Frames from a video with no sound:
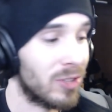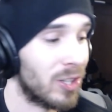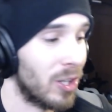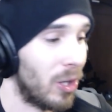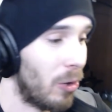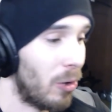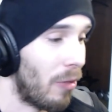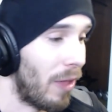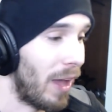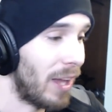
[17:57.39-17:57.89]

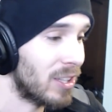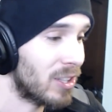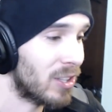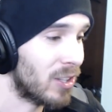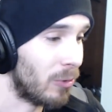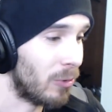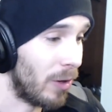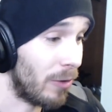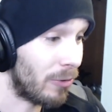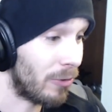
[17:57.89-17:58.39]
So
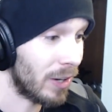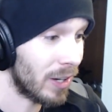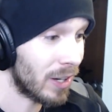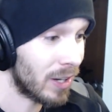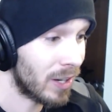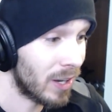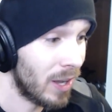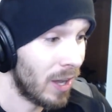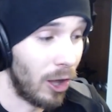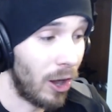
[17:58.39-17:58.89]
that's
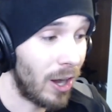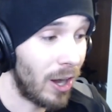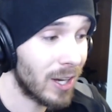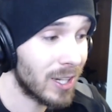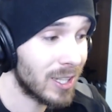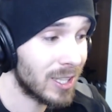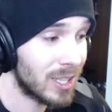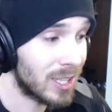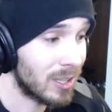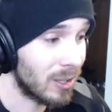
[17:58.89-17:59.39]
terrific.
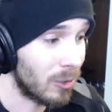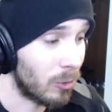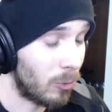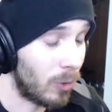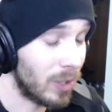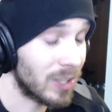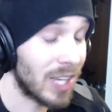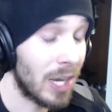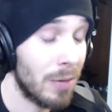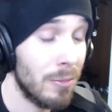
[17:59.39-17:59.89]
Vlogs,
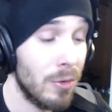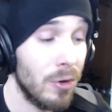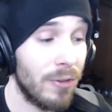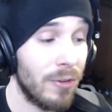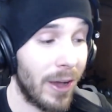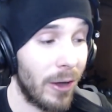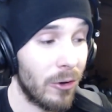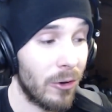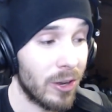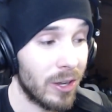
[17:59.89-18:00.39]
once I
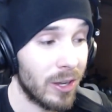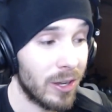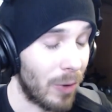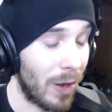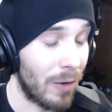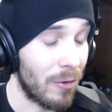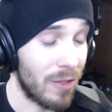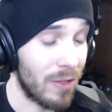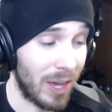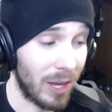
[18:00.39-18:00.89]
move out,
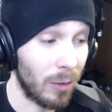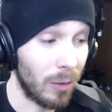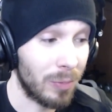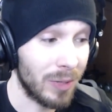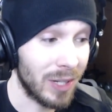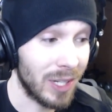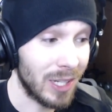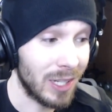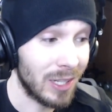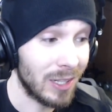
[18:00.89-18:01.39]
whatever that'll
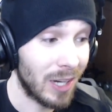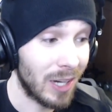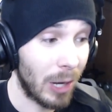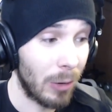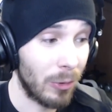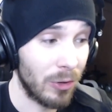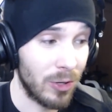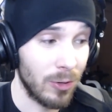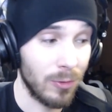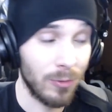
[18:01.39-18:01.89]
be,
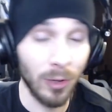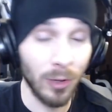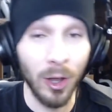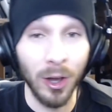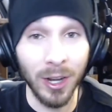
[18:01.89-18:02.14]
I would do